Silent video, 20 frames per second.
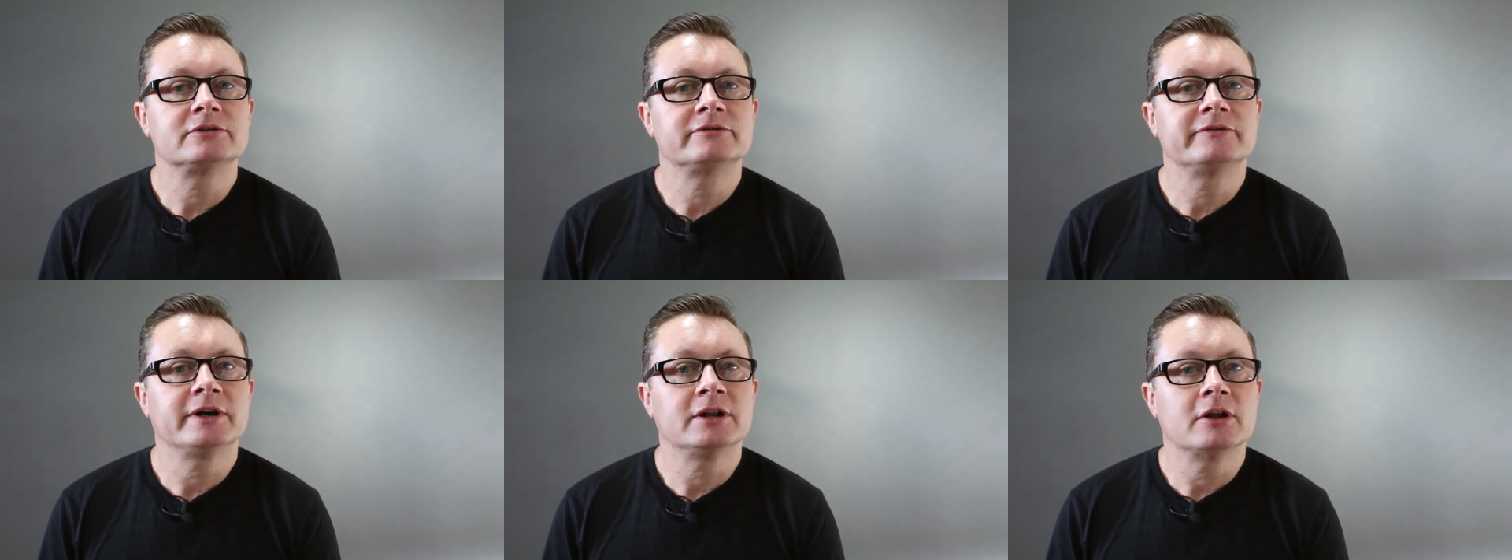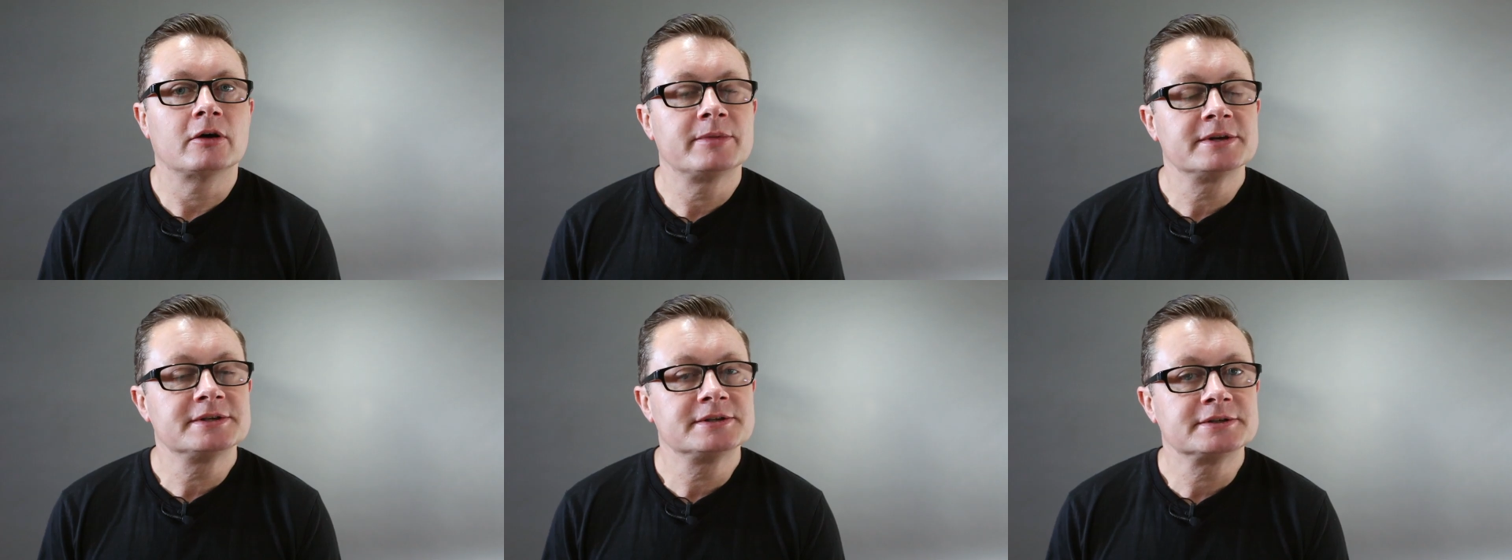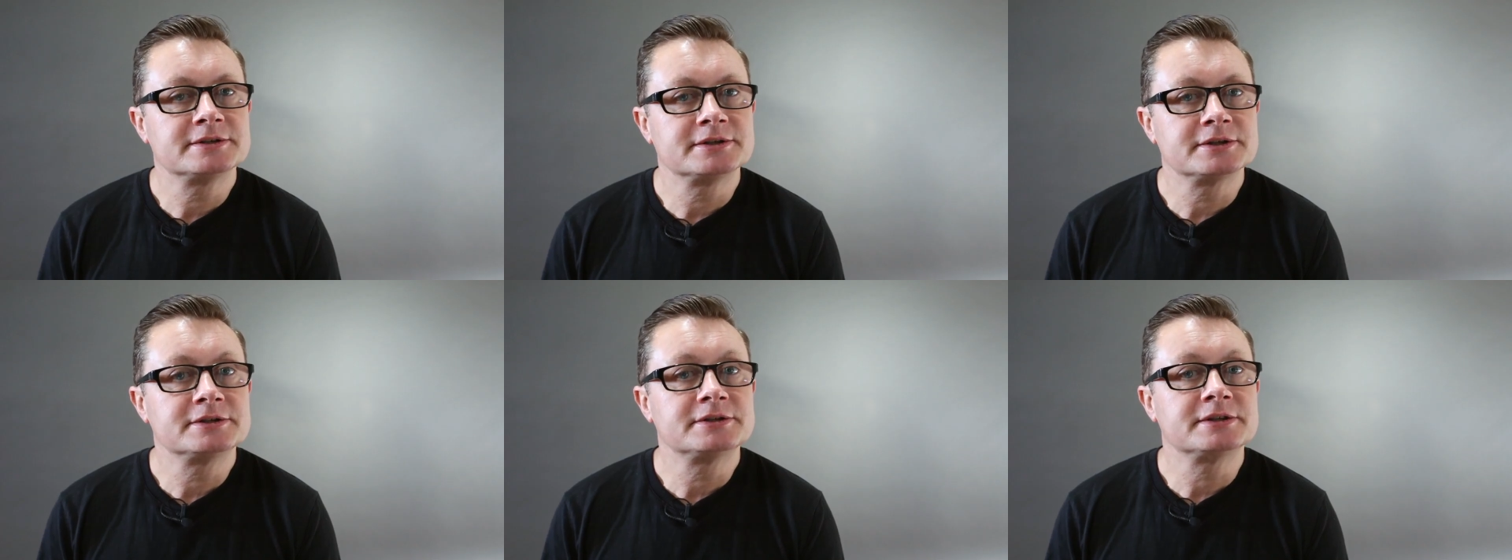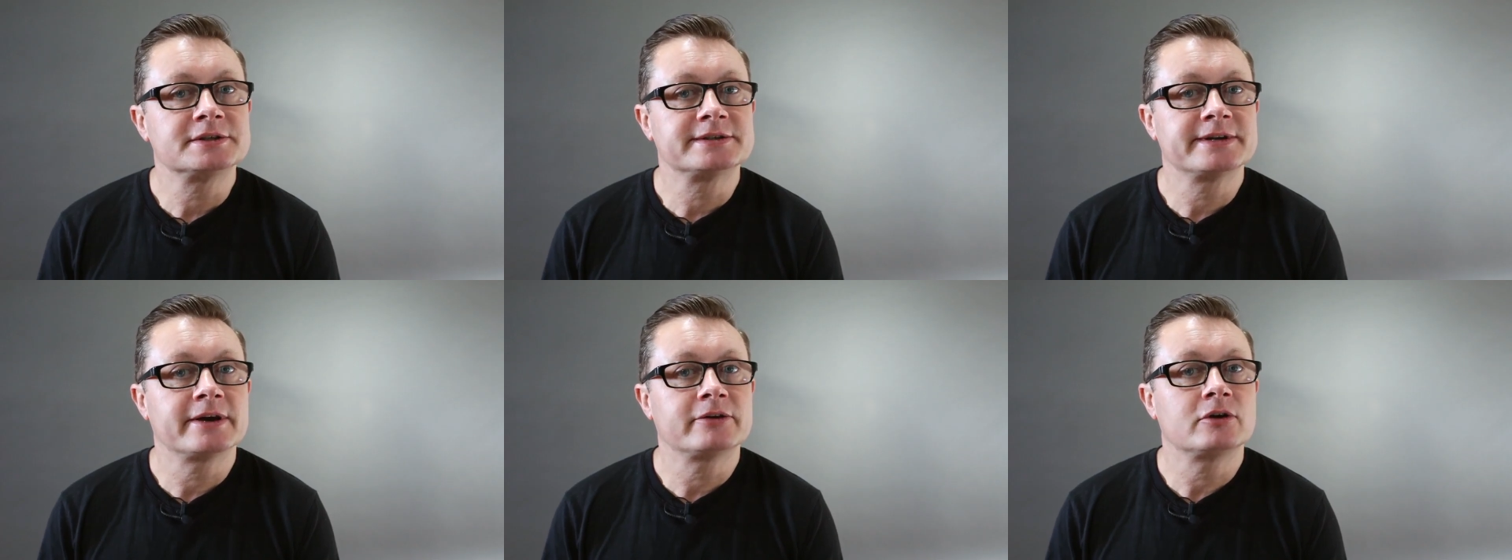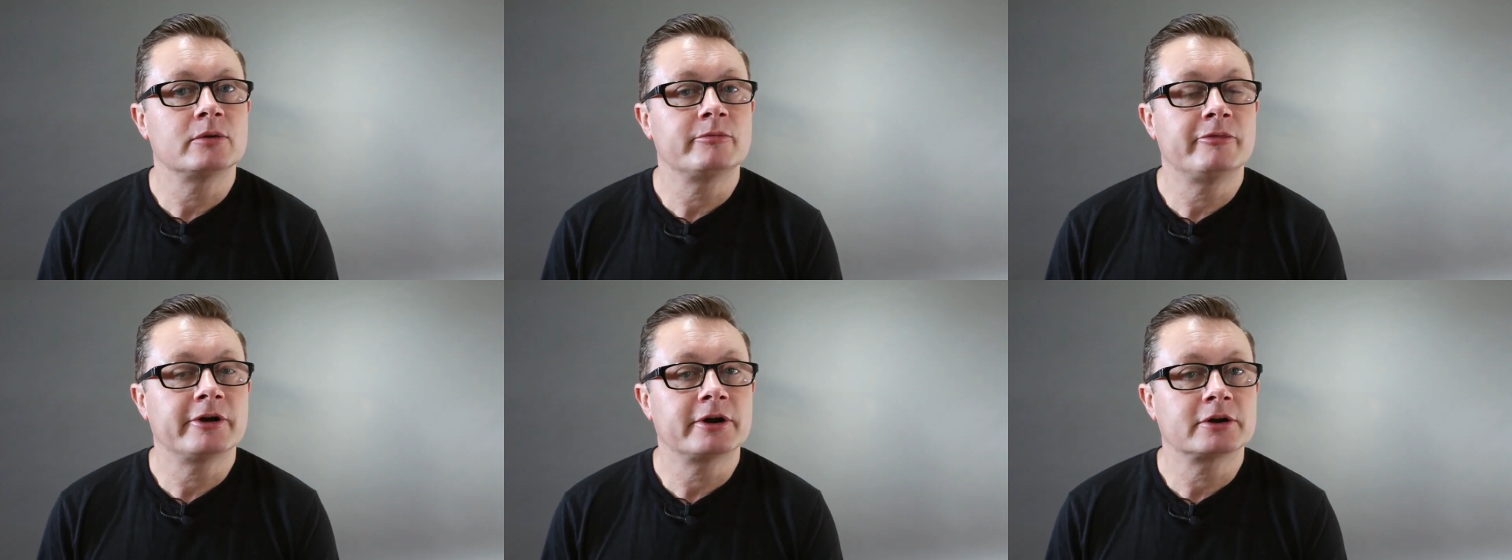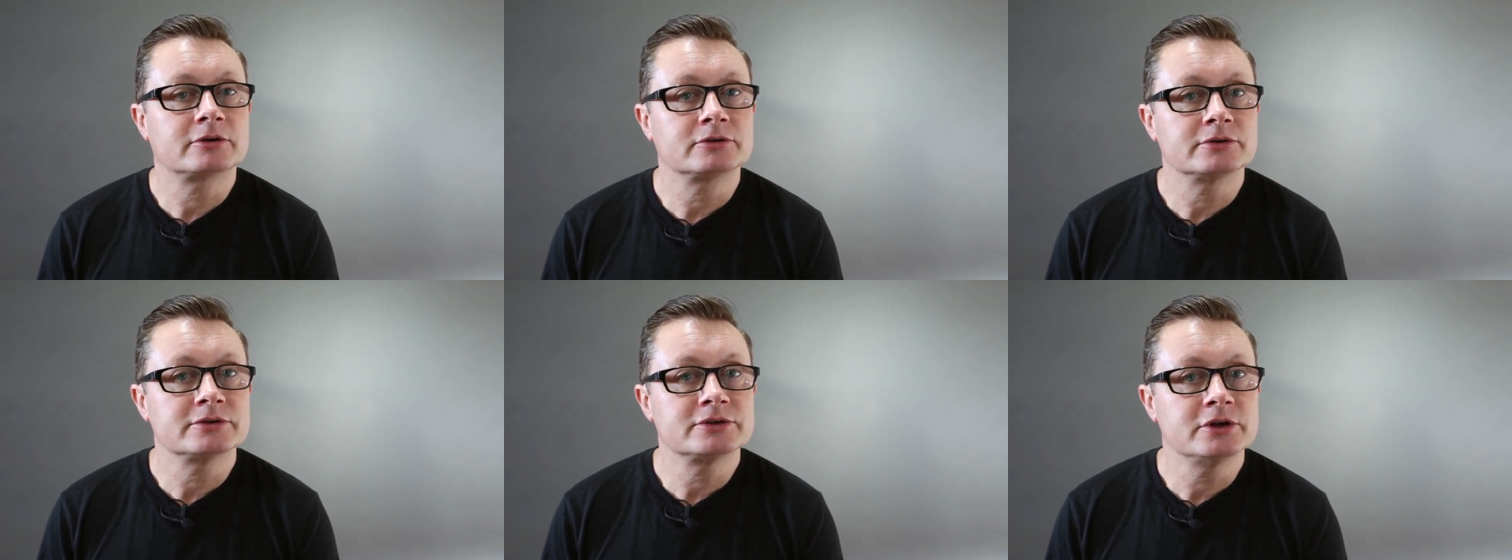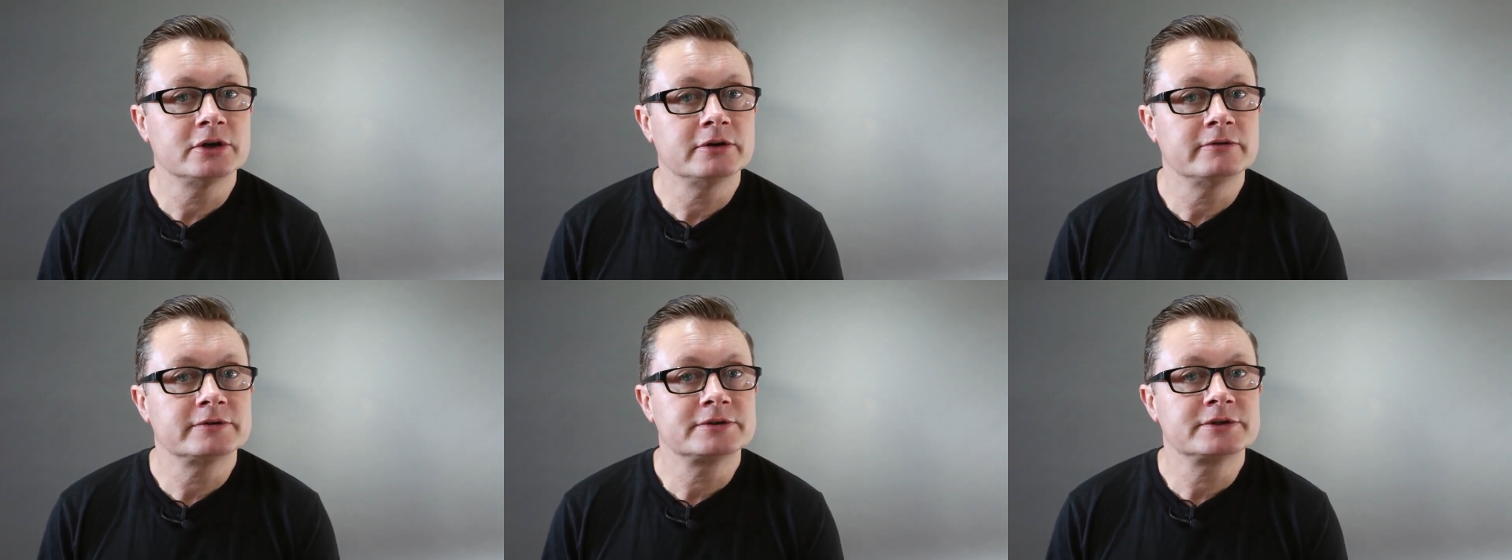to fellow businesses to sell your product or
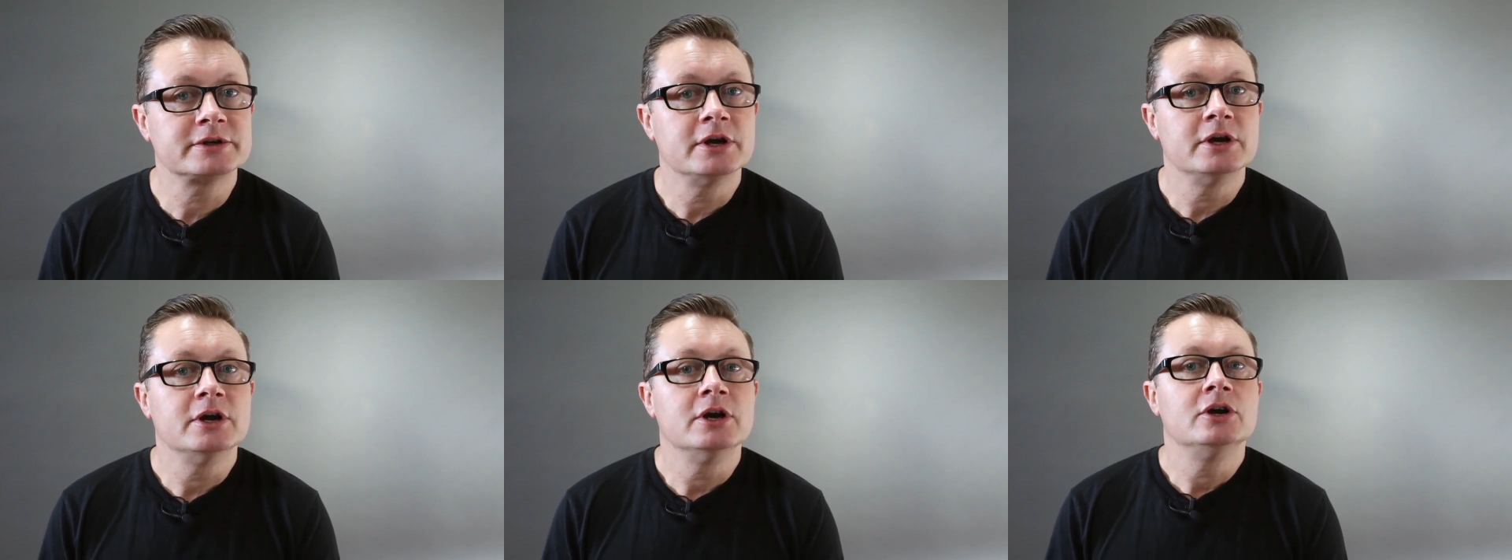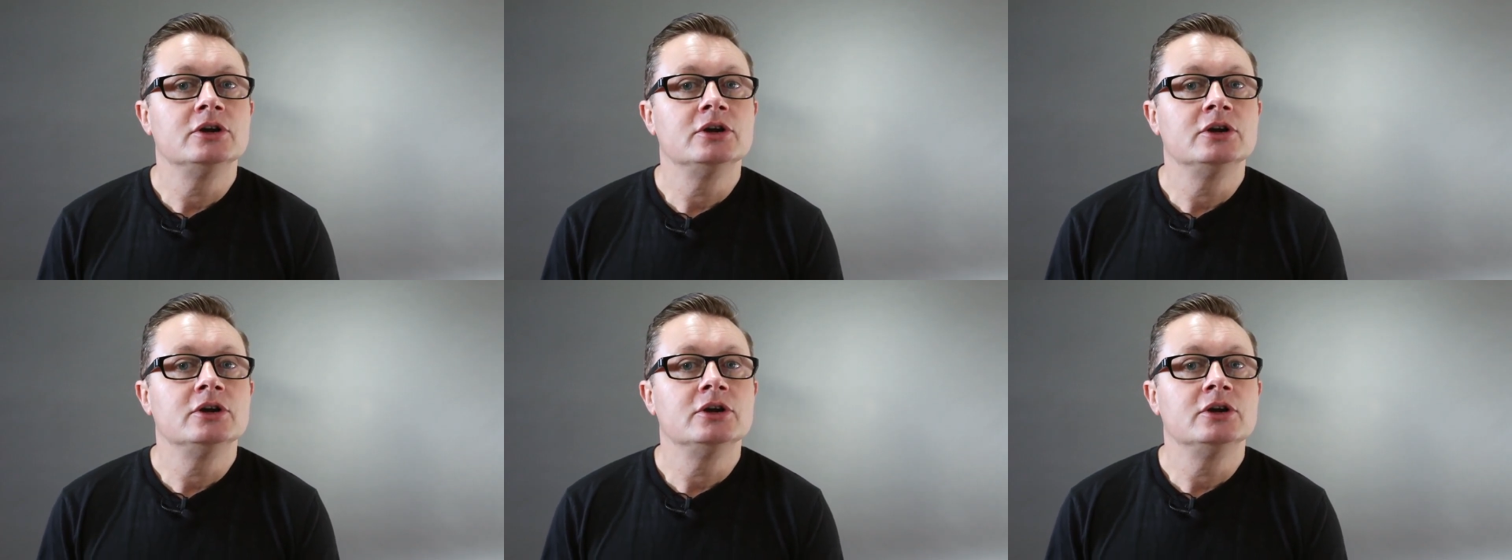service,